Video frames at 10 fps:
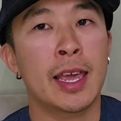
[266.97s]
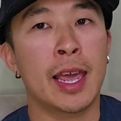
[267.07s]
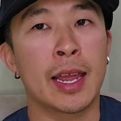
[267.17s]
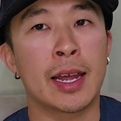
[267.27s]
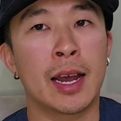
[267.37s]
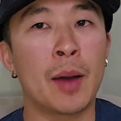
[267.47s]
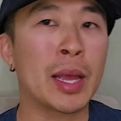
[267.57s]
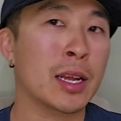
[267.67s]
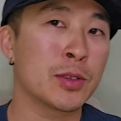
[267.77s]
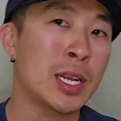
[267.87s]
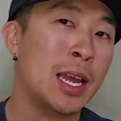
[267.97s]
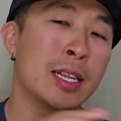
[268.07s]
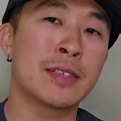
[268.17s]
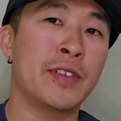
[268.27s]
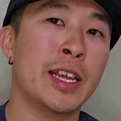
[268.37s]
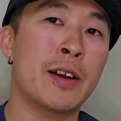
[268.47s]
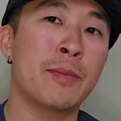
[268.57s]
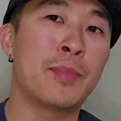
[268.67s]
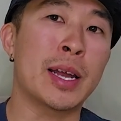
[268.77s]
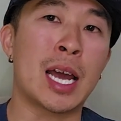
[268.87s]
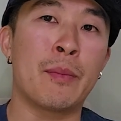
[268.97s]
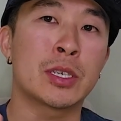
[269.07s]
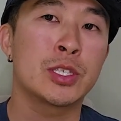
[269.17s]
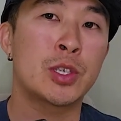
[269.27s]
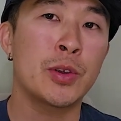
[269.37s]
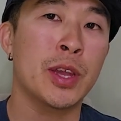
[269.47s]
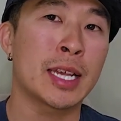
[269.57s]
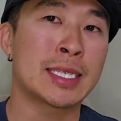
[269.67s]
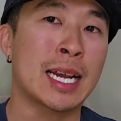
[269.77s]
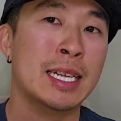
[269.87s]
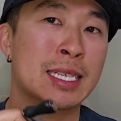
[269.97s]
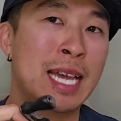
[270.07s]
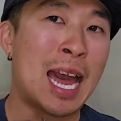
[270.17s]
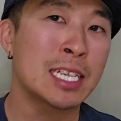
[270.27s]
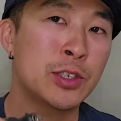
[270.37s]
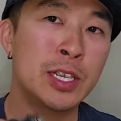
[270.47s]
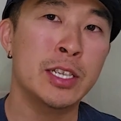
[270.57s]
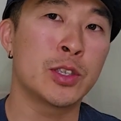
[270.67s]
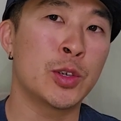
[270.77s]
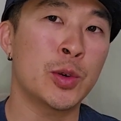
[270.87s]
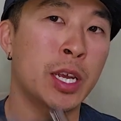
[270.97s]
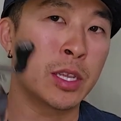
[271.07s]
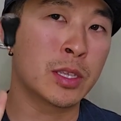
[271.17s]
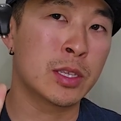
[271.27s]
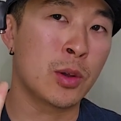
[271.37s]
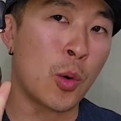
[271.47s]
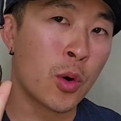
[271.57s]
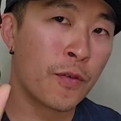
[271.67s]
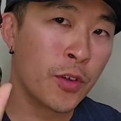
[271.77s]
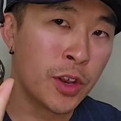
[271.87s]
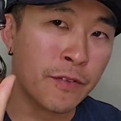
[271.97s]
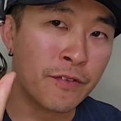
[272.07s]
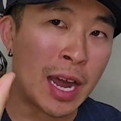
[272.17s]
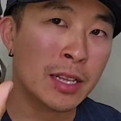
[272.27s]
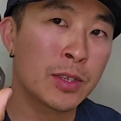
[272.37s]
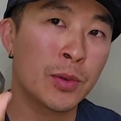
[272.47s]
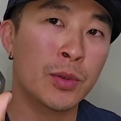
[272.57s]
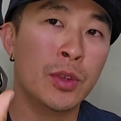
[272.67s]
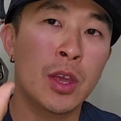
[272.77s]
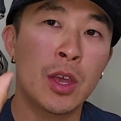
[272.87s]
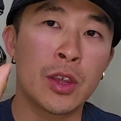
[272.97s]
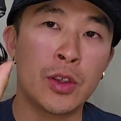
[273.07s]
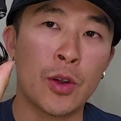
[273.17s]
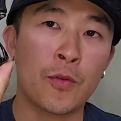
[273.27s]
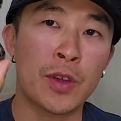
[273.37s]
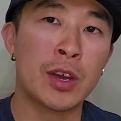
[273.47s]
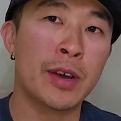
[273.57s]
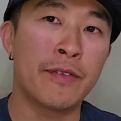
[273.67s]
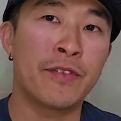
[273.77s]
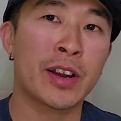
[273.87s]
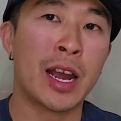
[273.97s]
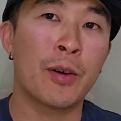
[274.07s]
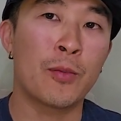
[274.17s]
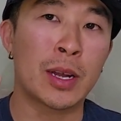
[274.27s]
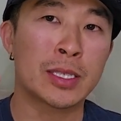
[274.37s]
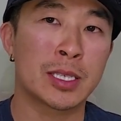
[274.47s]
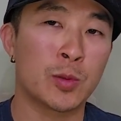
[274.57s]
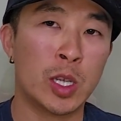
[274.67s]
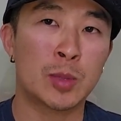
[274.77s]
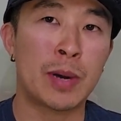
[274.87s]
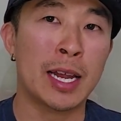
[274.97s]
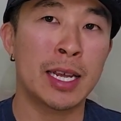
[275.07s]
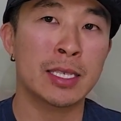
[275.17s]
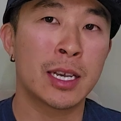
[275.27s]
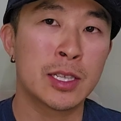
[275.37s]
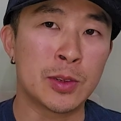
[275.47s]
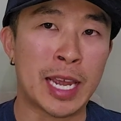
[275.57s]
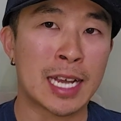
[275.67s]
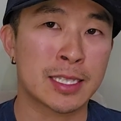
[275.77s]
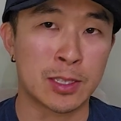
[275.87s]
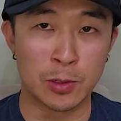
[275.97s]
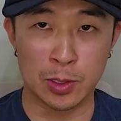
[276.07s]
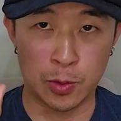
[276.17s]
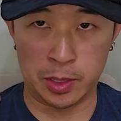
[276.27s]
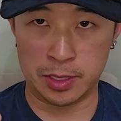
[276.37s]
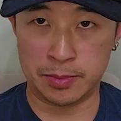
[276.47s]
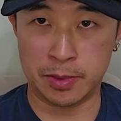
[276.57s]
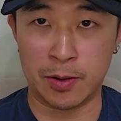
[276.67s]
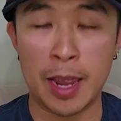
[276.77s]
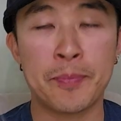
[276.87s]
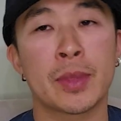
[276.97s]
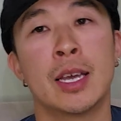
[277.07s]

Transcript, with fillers: And I'm not going to do that in this video, but I'm going to show you exactly the task you need to do in order for you to fine-tune your reel and figure out what the sweet spot is to cast those lures, all right?